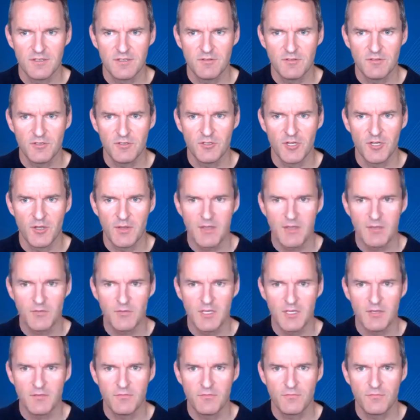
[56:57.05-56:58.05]

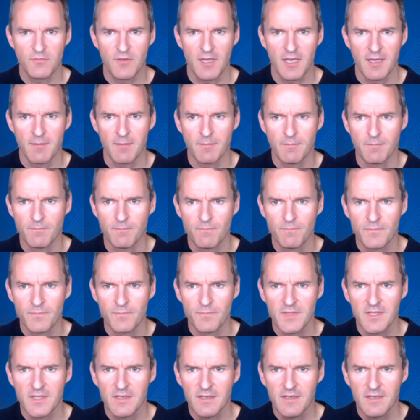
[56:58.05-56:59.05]
if
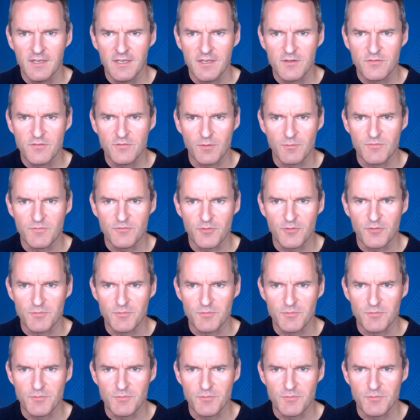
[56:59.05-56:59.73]
from